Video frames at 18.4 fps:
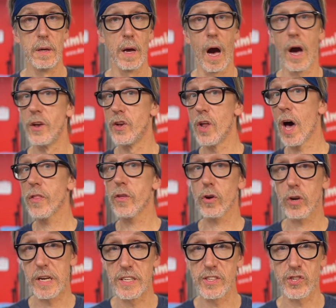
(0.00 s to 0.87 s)
Another
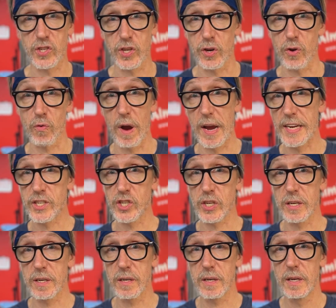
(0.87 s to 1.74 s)

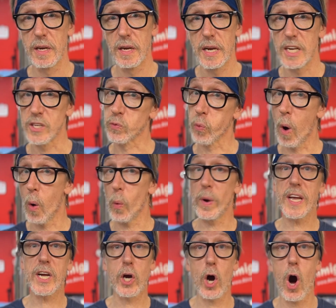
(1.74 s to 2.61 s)
consideration is what
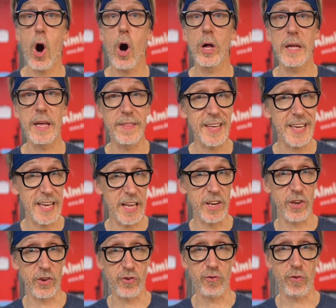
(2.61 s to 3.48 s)
we call in the
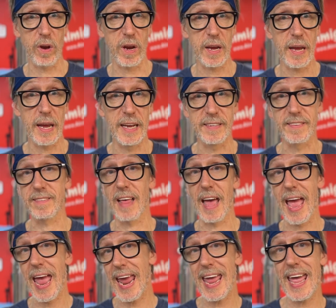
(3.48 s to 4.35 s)
industry is the
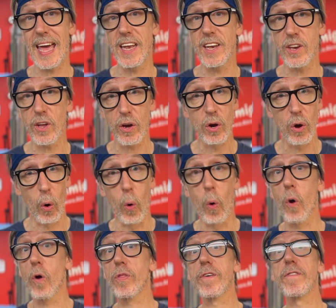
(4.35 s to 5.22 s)
hand
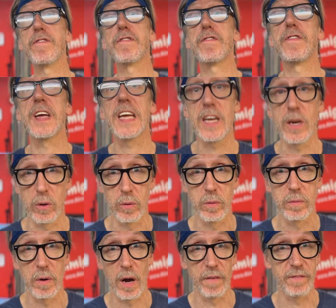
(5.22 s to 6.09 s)
or the feel
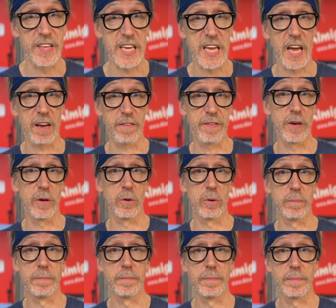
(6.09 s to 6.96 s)
of the ink film.
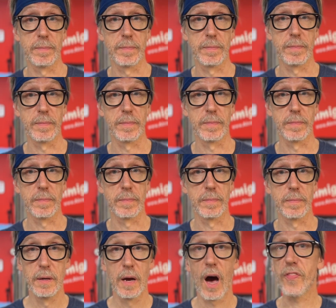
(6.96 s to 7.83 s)

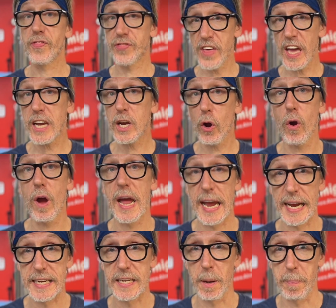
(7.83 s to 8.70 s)
A thicker
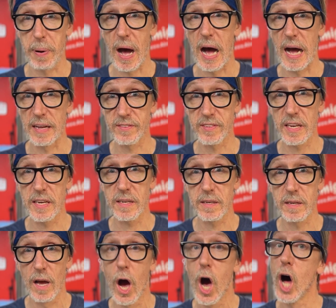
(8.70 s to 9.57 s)
ink deposit,
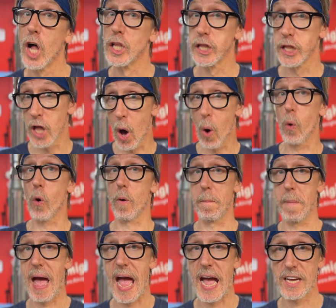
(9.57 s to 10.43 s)
a lower
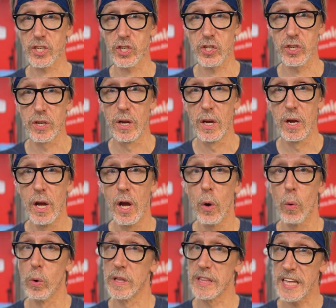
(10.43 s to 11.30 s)
mesh,
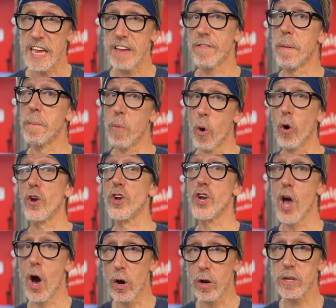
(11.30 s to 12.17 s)
will leave a more
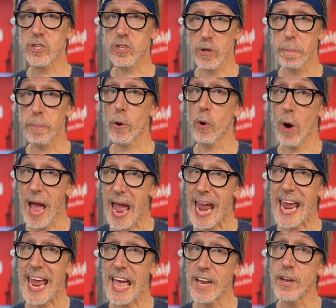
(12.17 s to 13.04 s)
noticeable
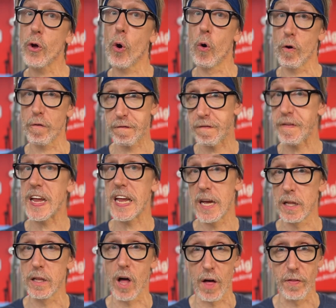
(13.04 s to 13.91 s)
hand or
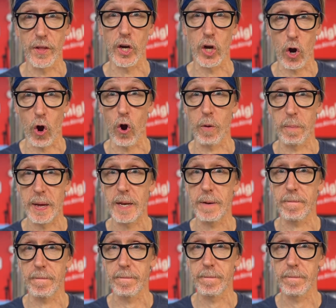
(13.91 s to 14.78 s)
feel on the garment,
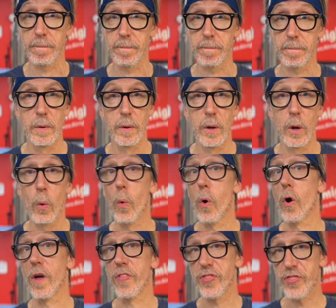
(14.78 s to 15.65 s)

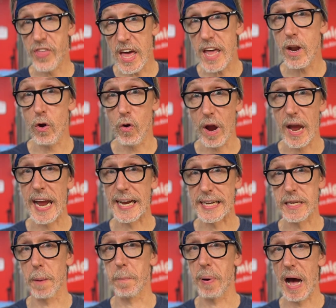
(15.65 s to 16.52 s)
where a thinner
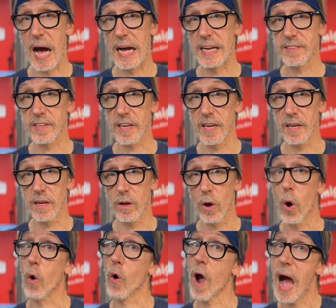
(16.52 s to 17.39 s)
ink deposit
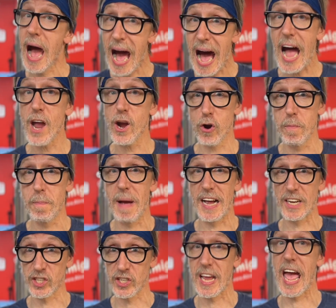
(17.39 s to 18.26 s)
or a higher
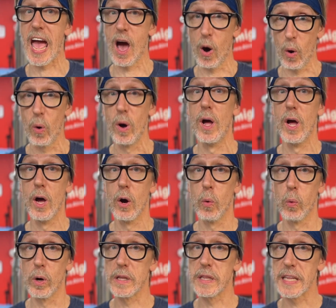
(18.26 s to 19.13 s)
mesh count
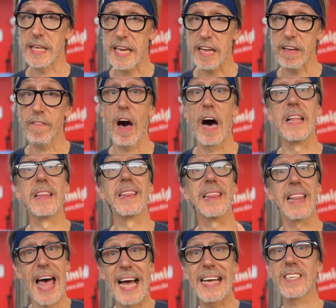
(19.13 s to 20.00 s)
will leave a
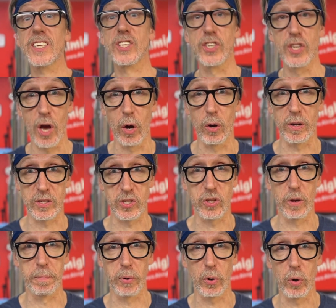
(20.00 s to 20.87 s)
less
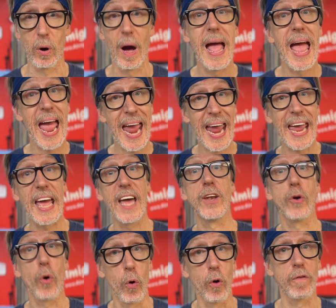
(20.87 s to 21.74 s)
noticeable
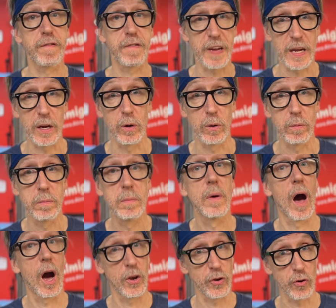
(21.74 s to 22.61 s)
hand or feel
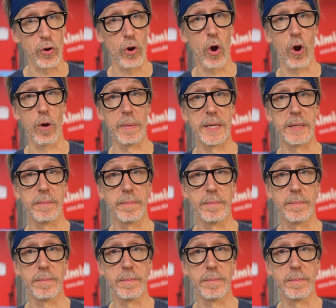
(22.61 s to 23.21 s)
on your garment.